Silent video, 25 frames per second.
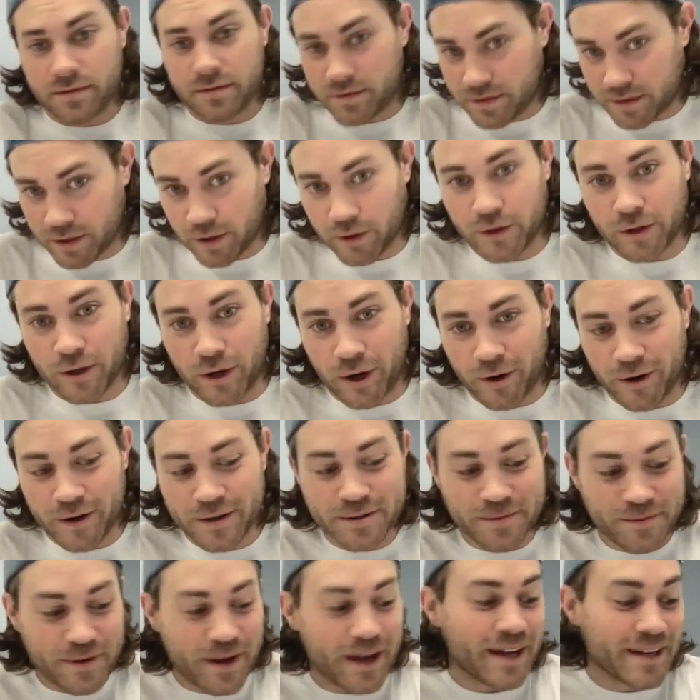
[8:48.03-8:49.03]
So,
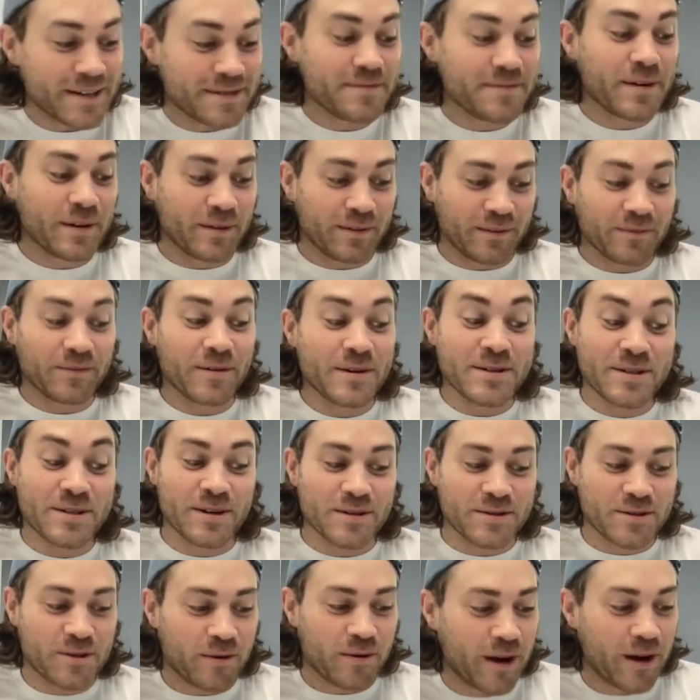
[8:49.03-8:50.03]
it's been
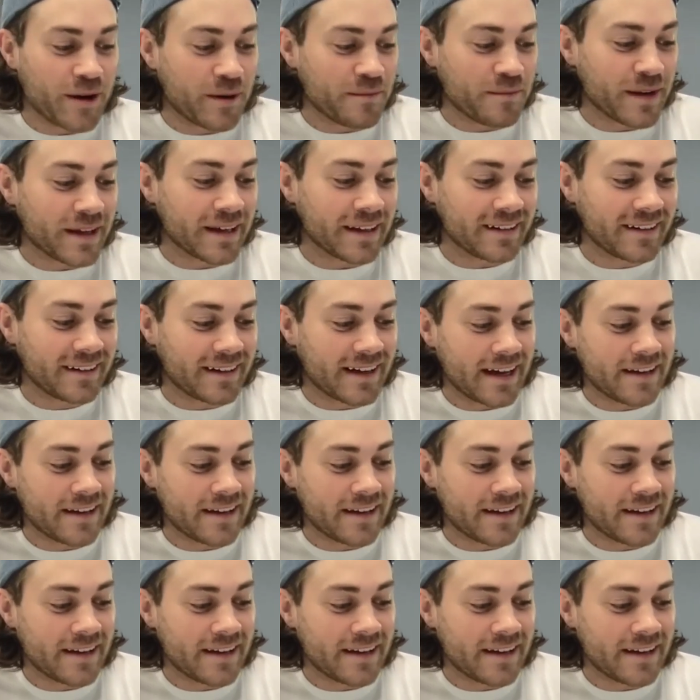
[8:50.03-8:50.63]
researched quite a bit.